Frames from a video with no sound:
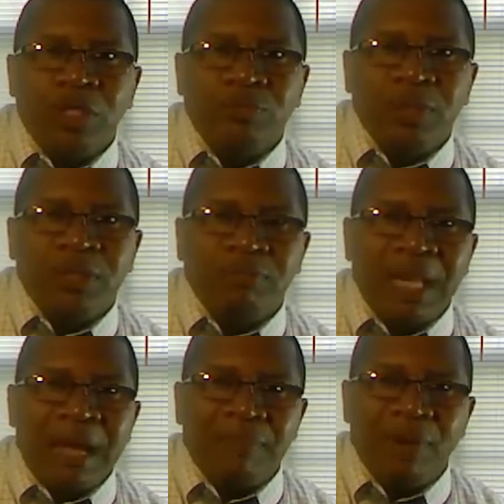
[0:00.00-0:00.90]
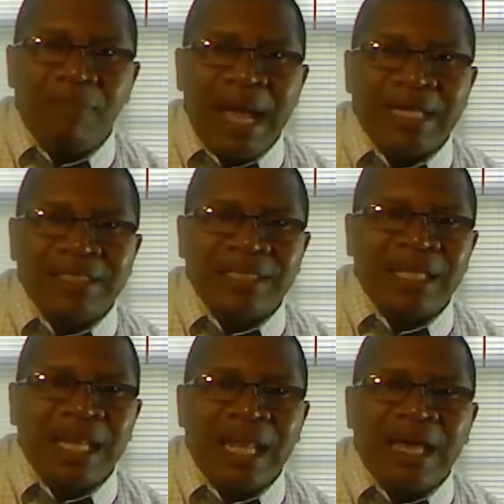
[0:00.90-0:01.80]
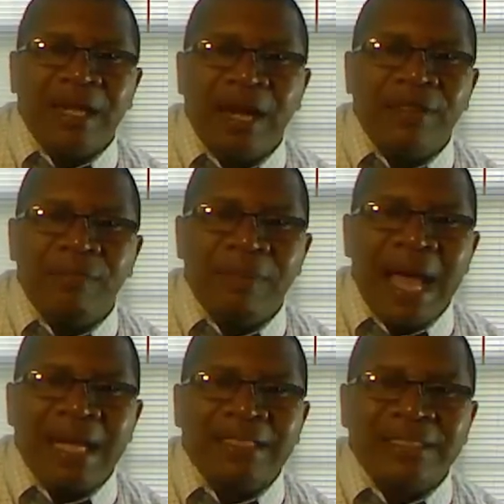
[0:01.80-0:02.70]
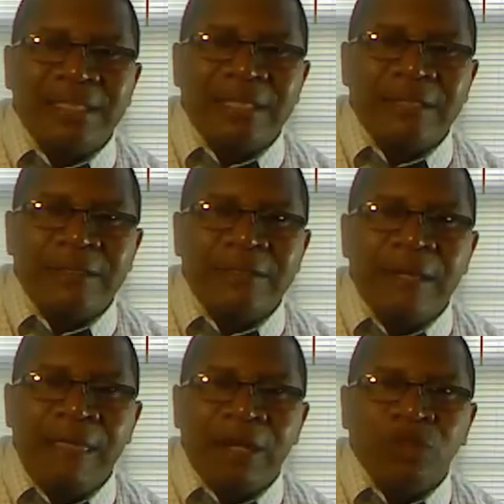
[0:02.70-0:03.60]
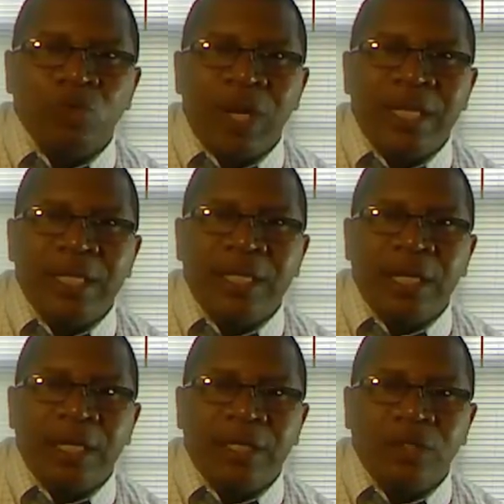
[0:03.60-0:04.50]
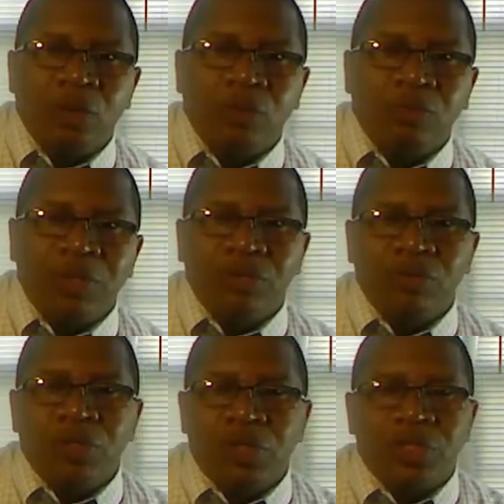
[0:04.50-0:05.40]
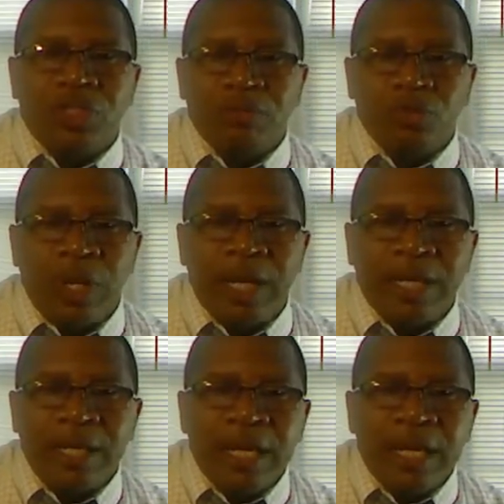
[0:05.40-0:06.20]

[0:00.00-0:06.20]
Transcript: He's been in Black Belt Magazine and a lot of other magazines training, you know, where you can see him train.